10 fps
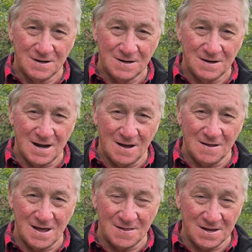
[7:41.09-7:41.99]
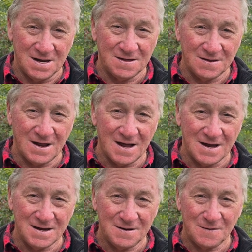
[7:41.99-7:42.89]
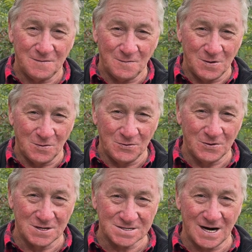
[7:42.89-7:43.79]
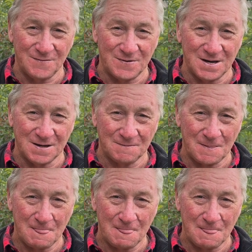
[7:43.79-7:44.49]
Now, at the end of the day, we all do the same thing.